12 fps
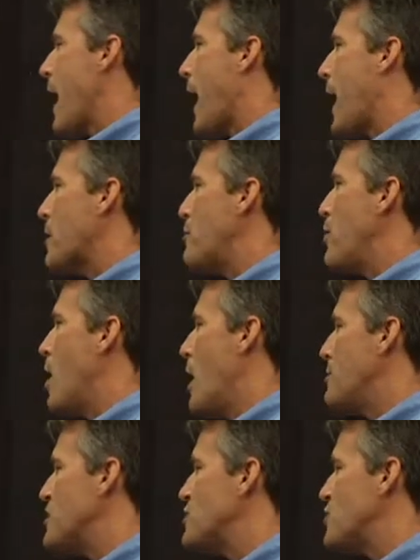and a
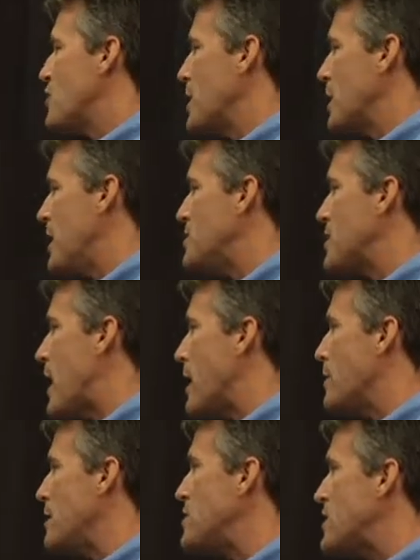pump that circulates
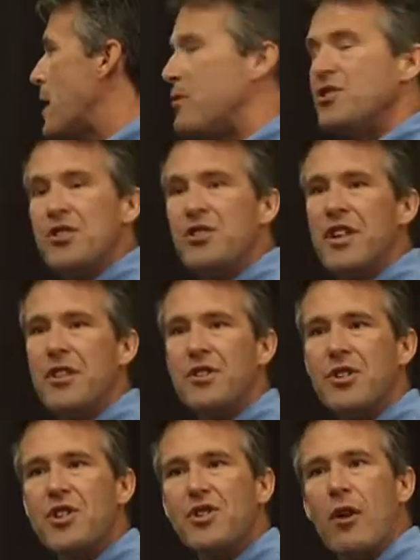that, and these temperature
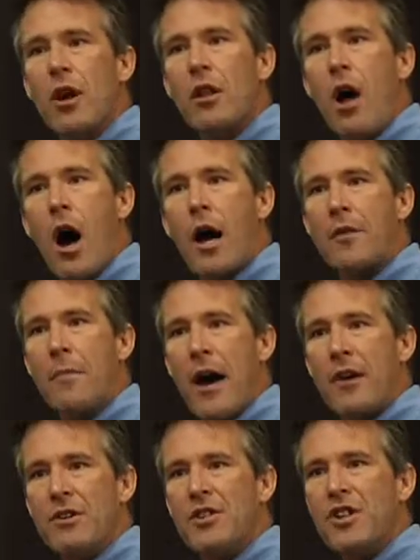sensors strung along the
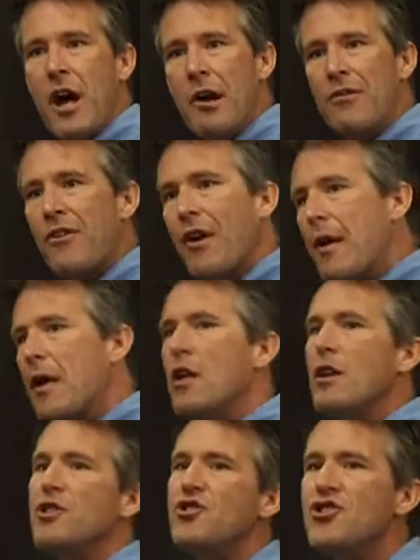battery cells,
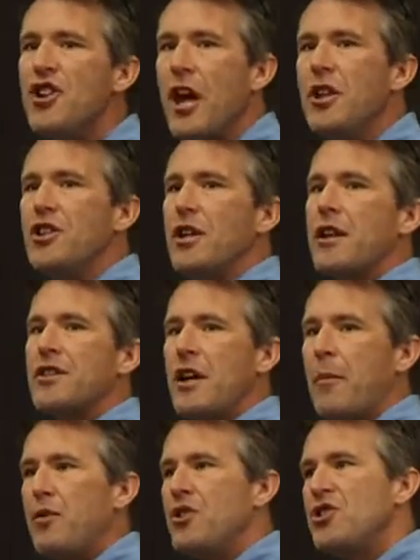changing the
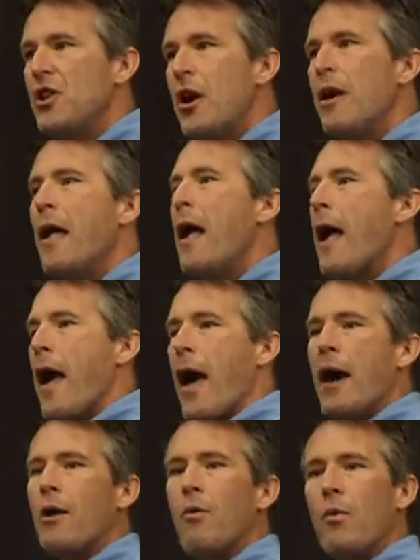temperature.
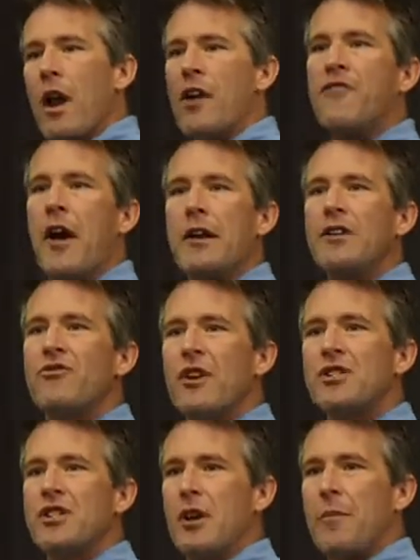And what I find
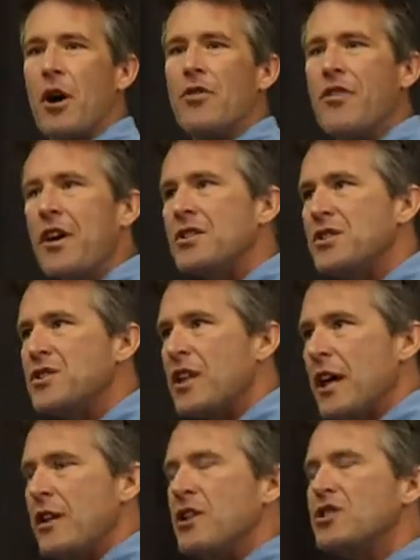interesting about this is
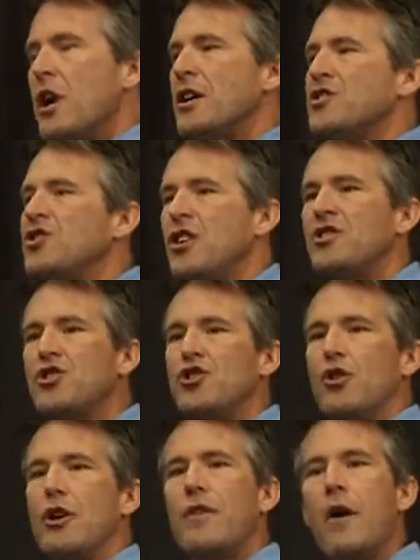that it's not just
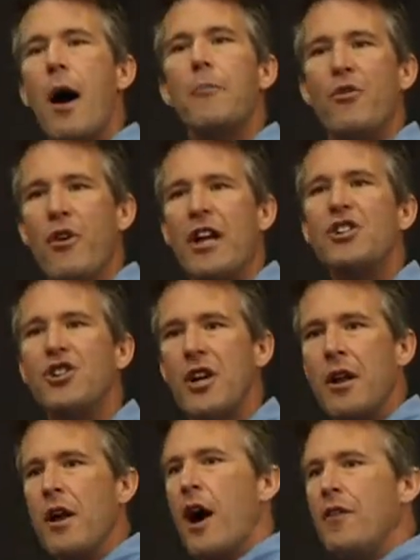during the
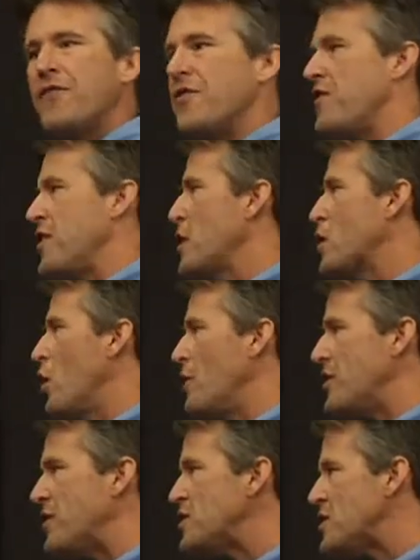operation of the vehicle
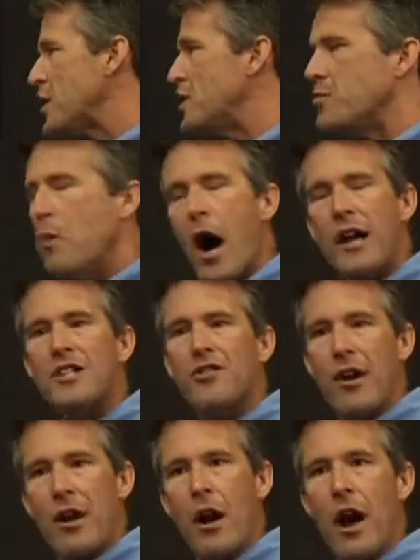that this thing is
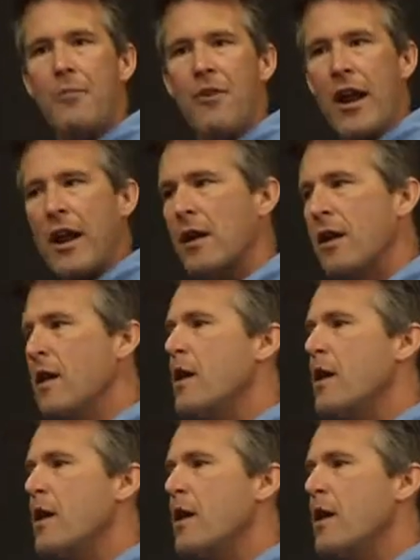monitoring and operating,